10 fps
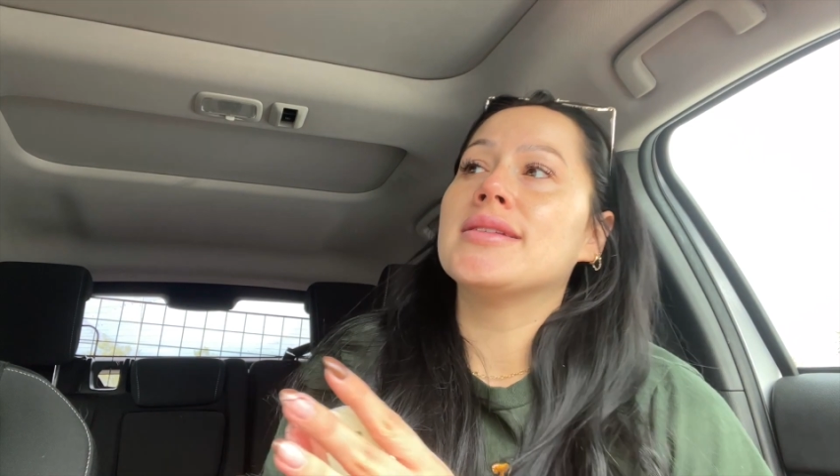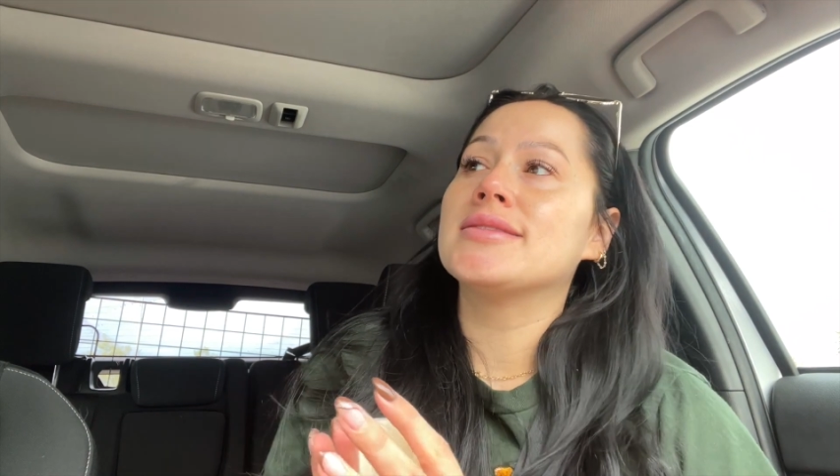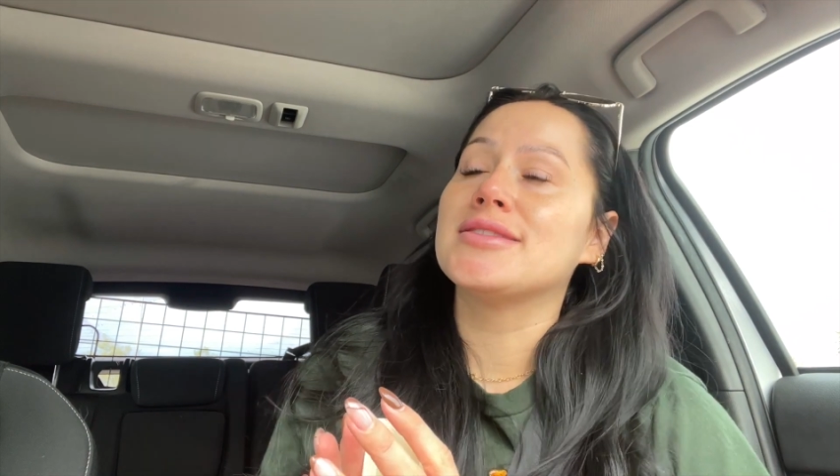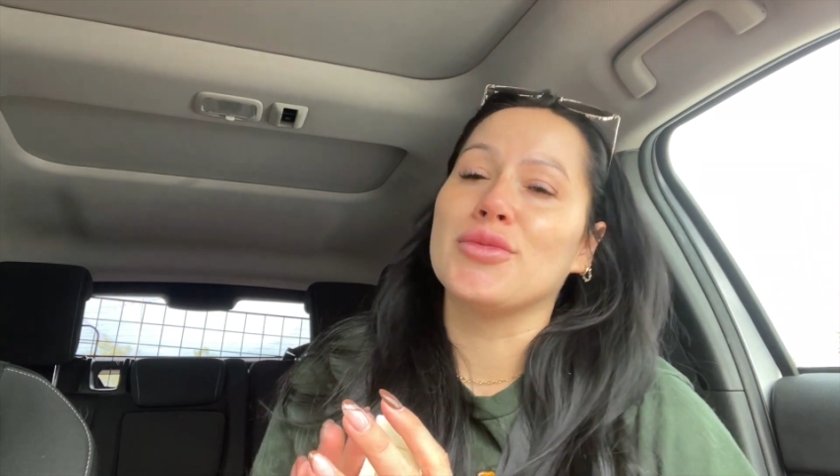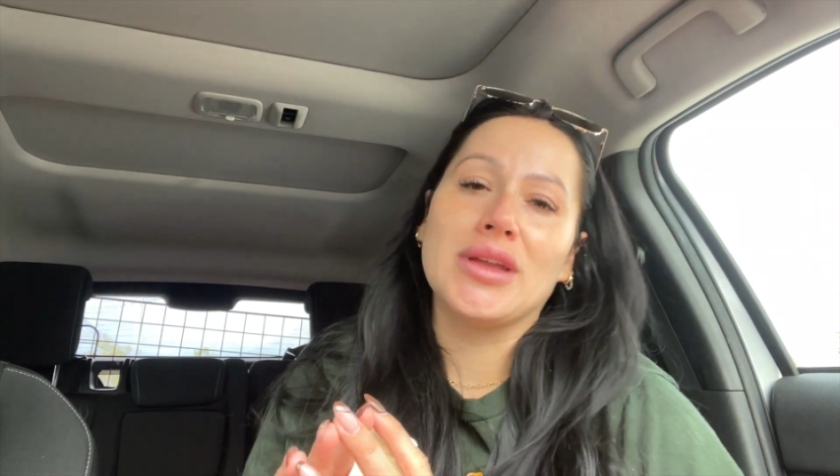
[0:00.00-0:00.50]

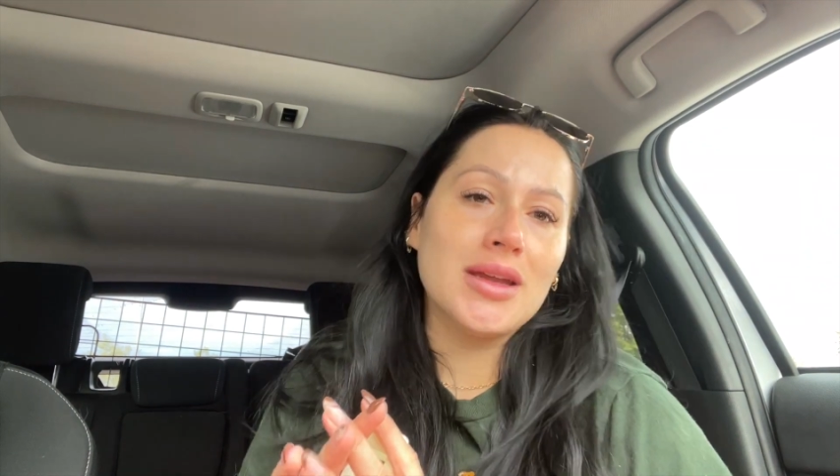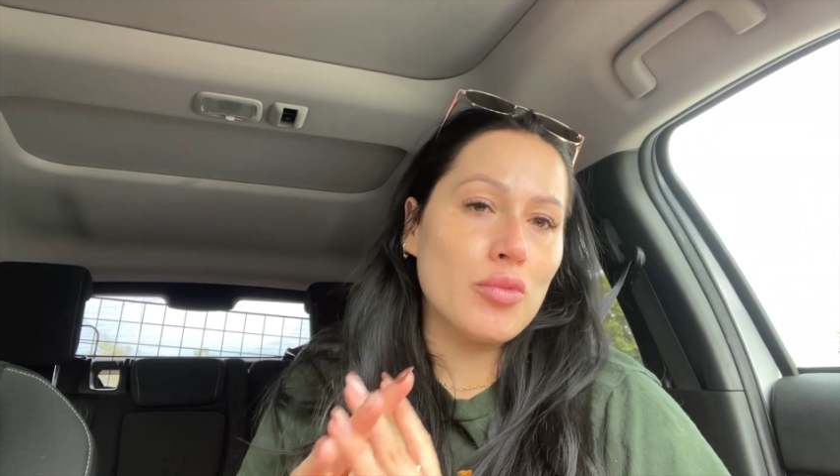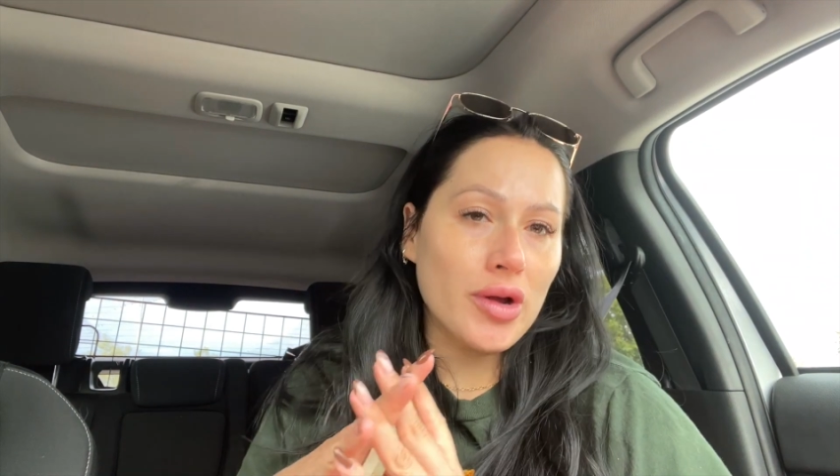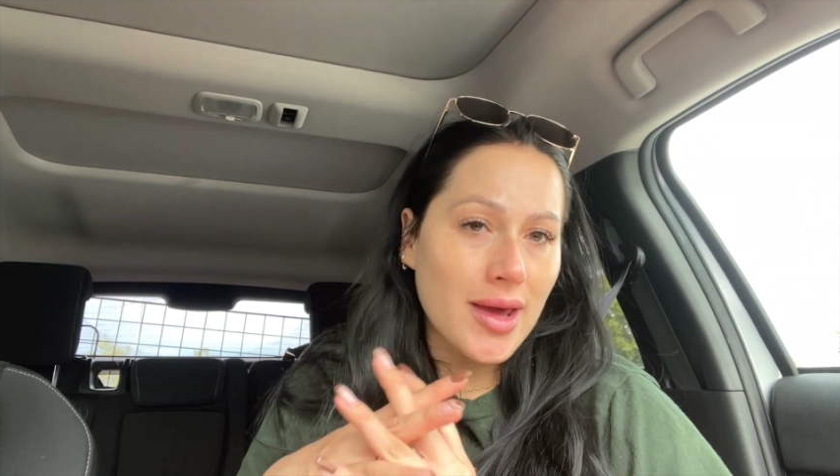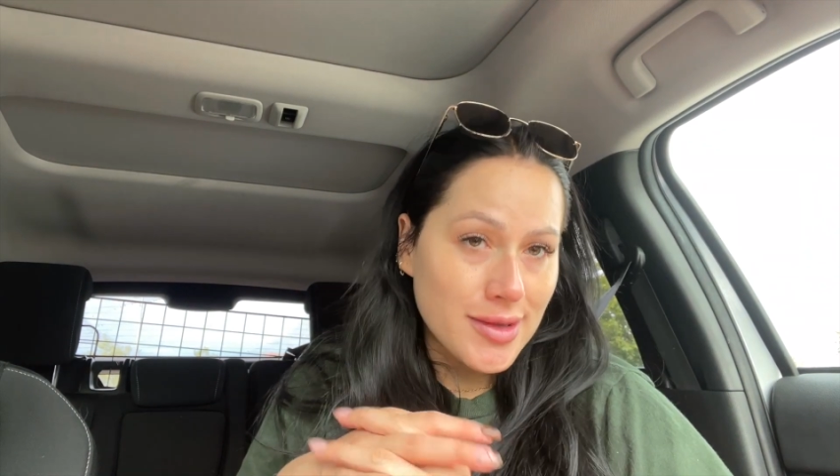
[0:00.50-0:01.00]
so we need
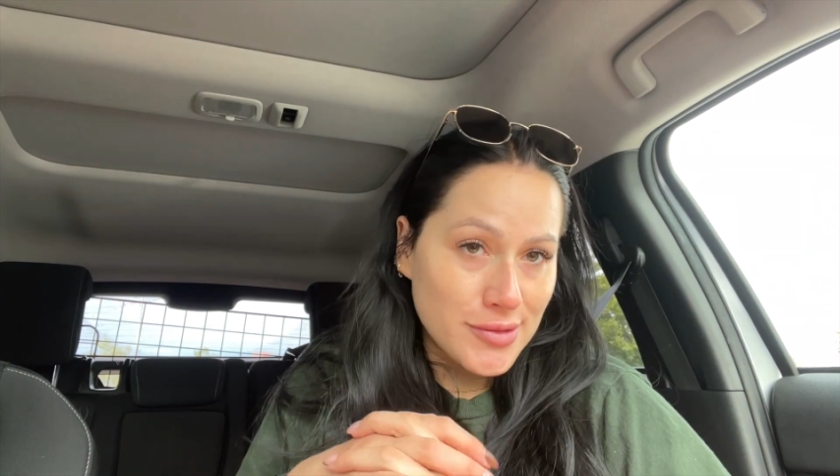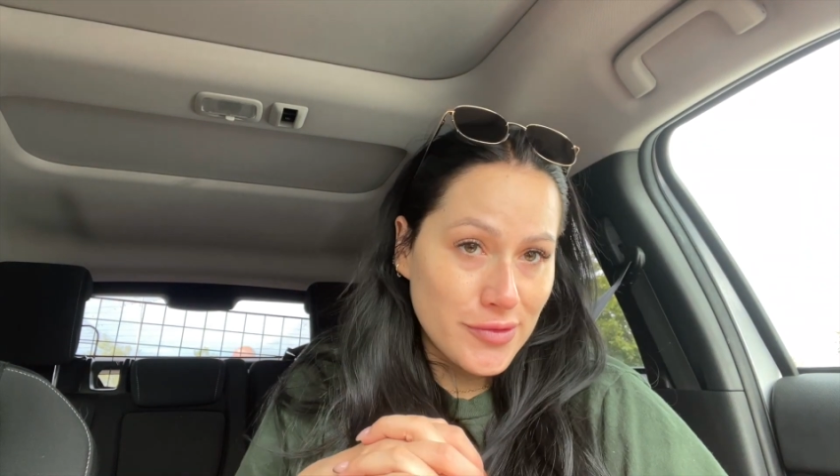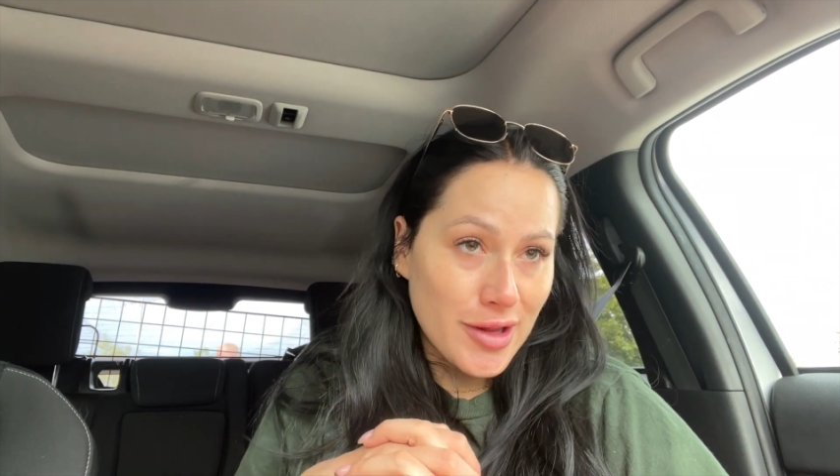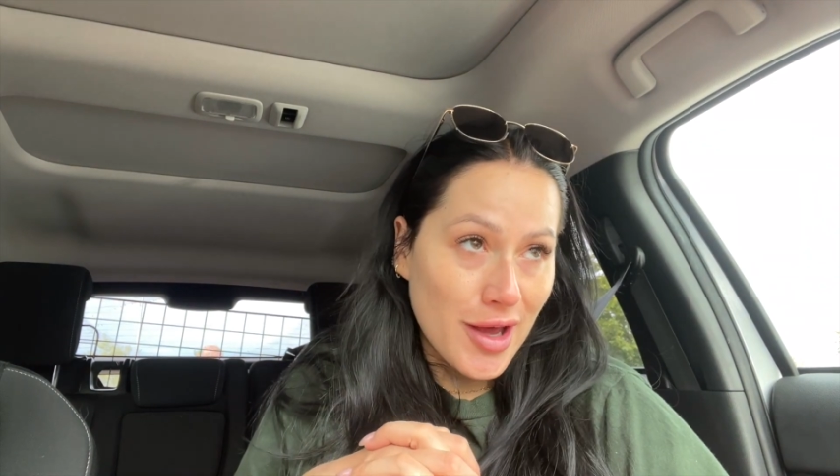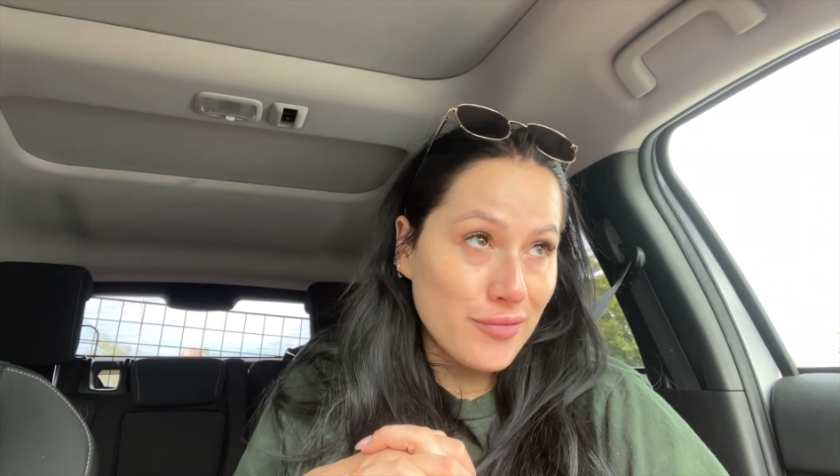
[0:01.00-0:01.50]
more gas
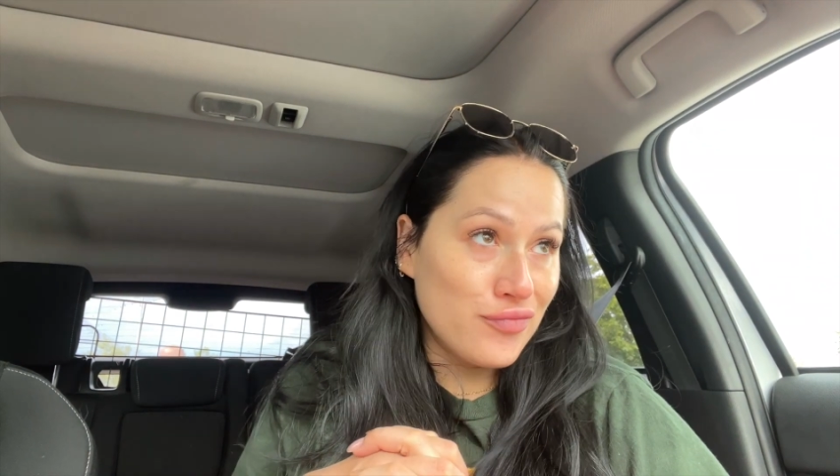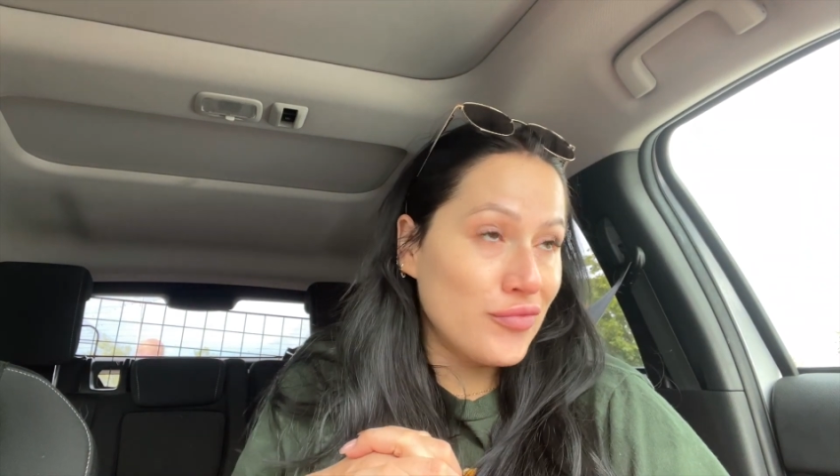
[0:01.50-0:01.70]
for that.